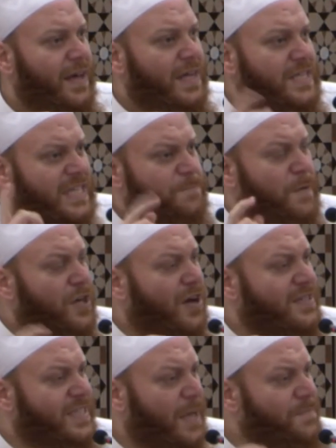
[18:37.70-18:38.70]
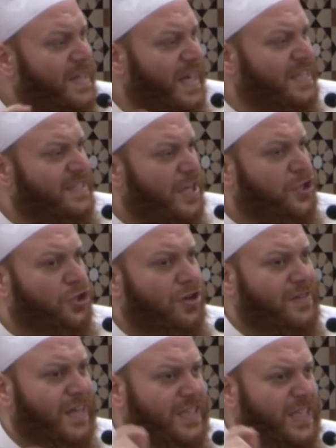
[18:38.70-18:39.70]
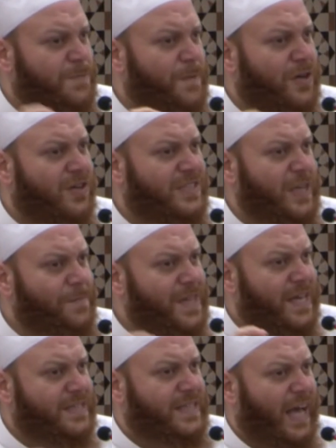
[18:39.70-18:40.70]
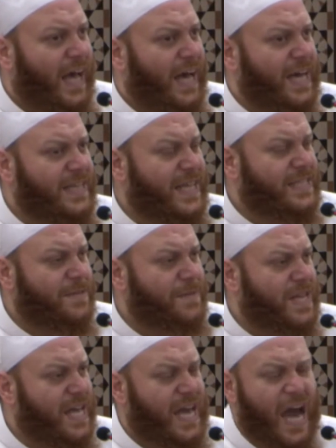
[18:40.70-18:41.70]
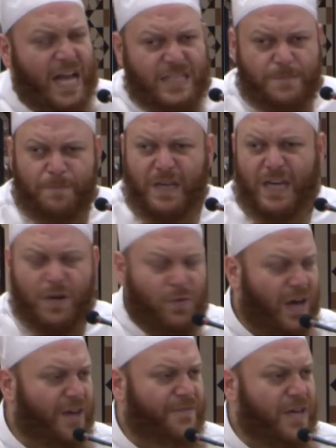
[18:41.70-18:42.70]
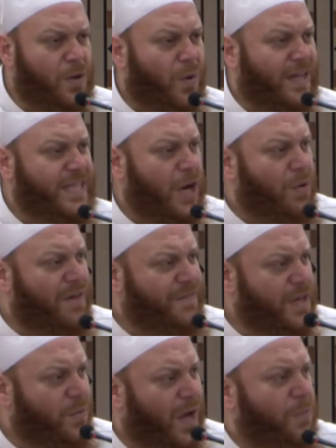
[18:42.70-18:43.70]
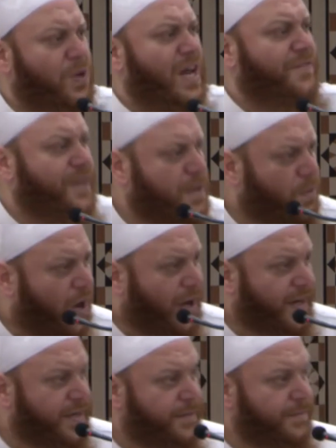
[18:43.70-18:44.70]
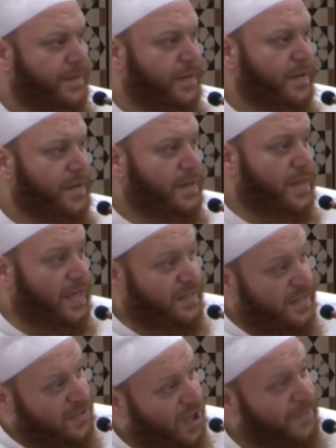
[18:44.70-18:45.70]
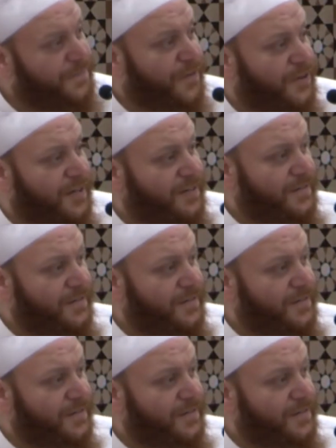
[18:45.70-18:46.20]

Just because something is the truth and just because something is the haqq, it doesn't mean you go and speak it wherever you want, however you want, whenever you want. There is a time for it.